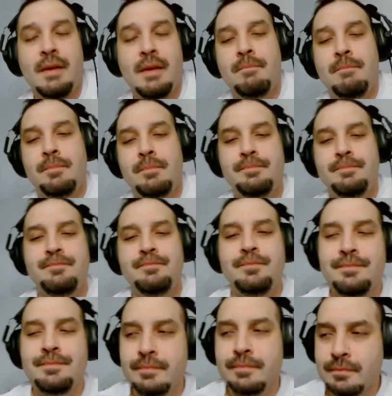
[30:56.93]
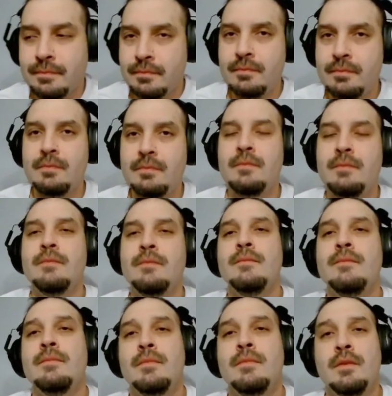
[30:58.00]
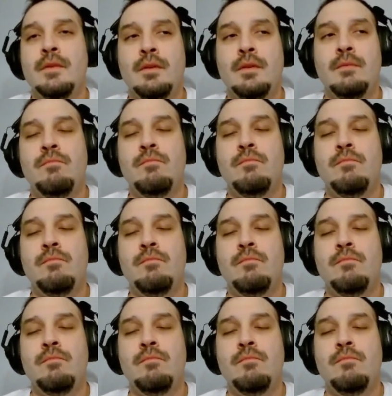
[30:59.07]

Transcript: the Rocket Report and everything, and I still feel, but I